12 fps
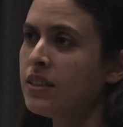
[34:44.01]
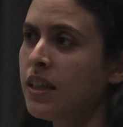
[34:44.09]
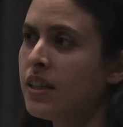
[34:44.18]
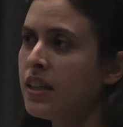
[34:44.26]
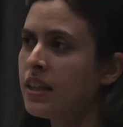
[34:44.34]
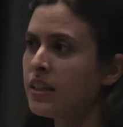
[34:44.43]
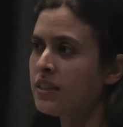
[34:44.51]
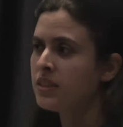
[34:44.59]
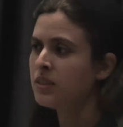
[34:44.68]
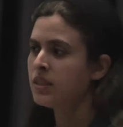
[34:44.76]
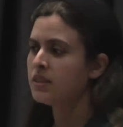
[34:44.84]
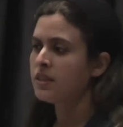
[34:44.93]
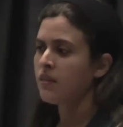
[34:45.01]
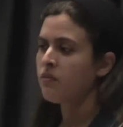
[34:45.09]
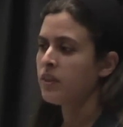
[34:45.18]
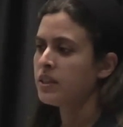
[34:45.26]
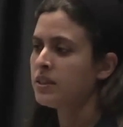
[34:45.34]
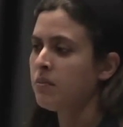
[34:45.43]
I think it's
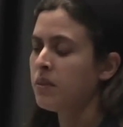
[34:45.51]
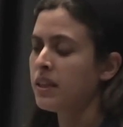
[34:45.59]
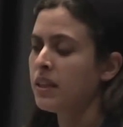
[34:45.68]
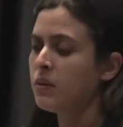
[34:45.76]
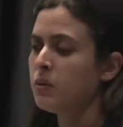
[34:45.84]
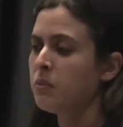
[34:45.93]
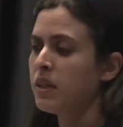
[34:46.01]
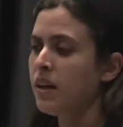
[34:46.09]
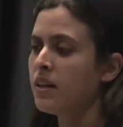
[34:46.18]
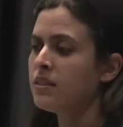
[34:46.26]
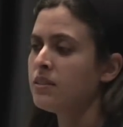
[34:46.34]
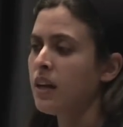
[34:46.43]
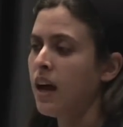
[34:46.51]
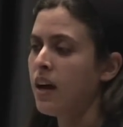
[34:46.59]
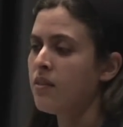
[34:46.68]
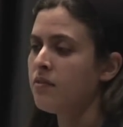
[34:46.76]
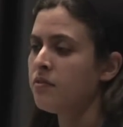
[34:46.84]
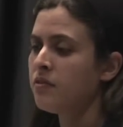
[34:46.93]
definitely something that would be nice to
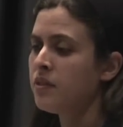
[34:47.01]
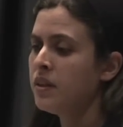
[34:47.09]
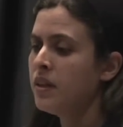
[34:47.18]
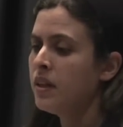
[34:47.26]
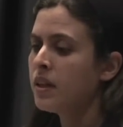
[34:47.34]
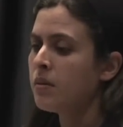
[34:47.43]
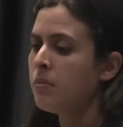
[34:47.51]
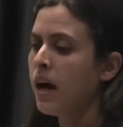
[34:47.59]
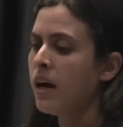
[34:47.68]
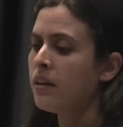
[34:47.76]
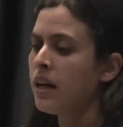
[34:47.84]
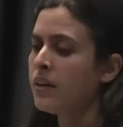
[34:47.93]
have compiled.